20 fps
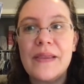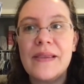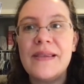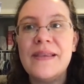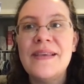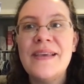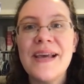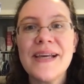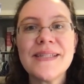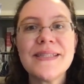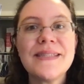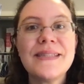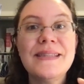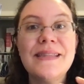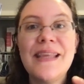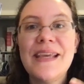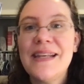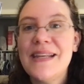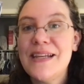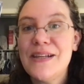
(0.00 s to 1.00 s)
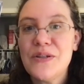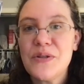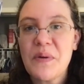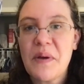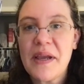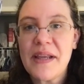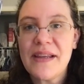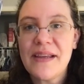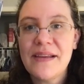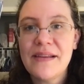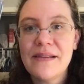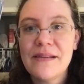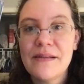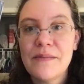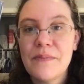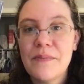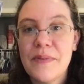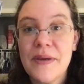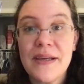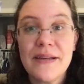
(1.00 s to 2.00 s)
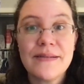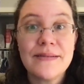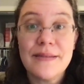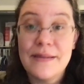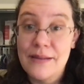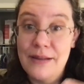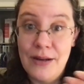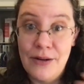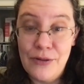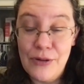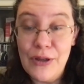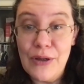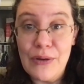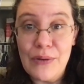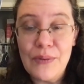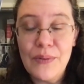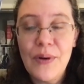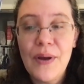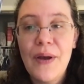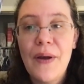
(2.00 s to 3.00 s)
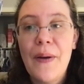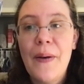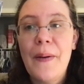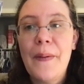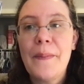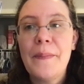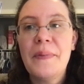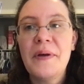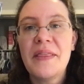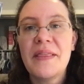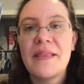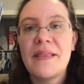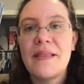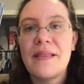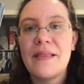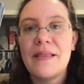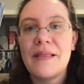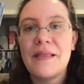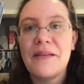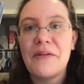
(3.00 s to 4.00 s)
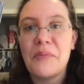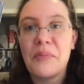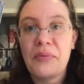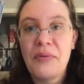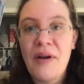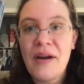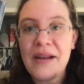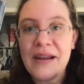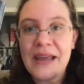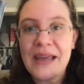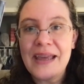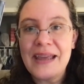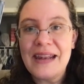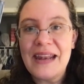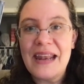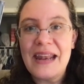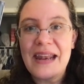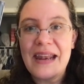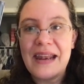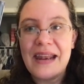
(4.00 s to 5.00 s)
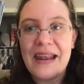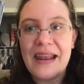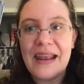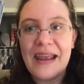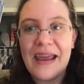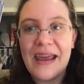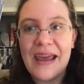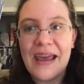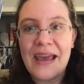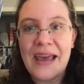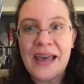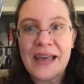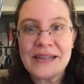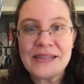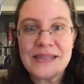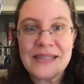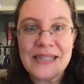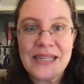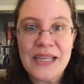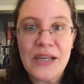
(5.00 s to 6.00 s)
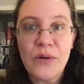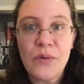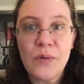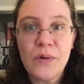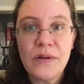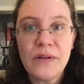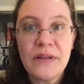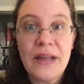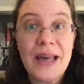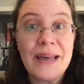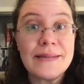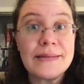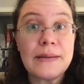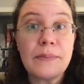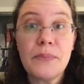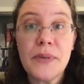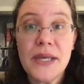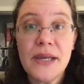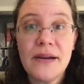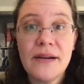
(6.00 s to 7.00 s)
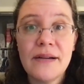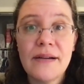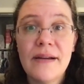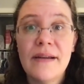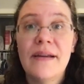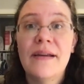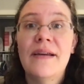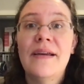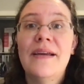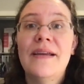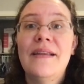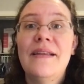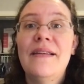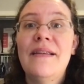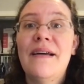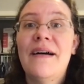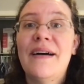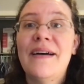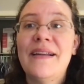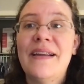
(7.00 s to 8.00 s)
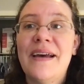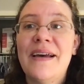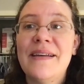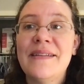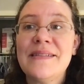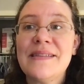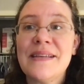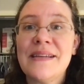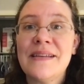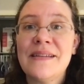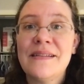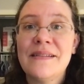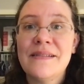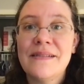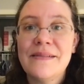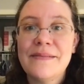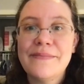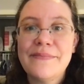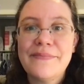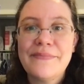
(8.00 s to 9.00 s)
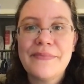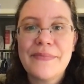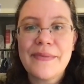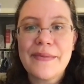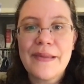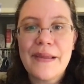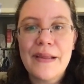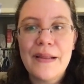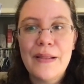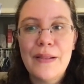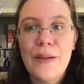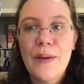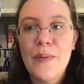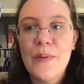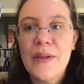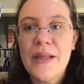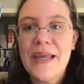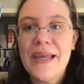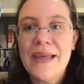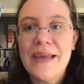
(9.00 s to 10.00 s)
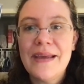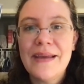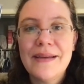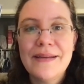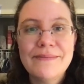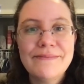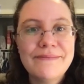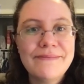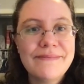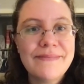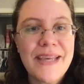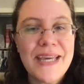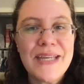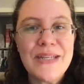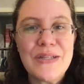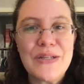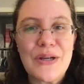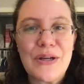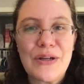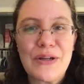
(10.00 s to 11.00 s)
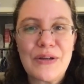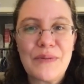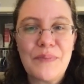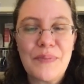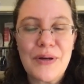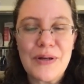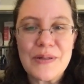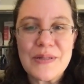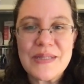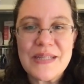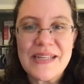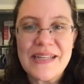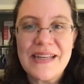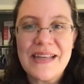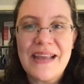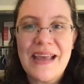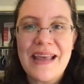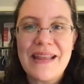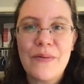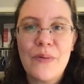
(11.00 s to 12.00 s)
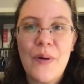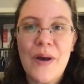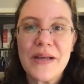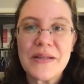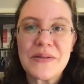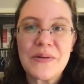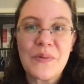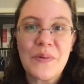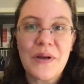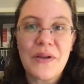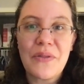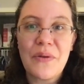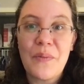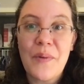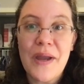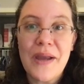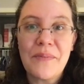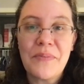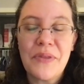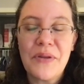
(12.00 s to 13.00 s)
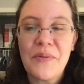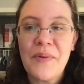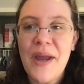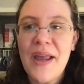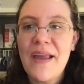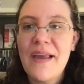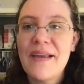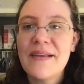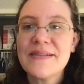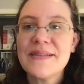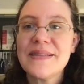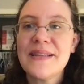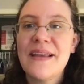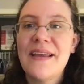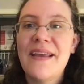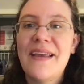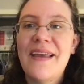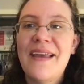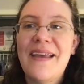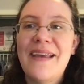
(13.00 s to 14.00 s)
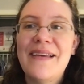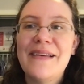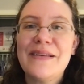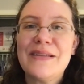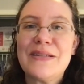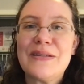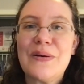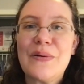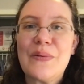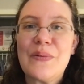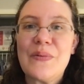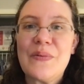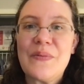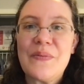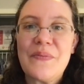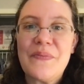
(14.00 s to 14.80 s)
yes, they need training because they're new, but they're brought in as an equal, as a peer, not as a lowly intern person who has to work their way up the ranks. So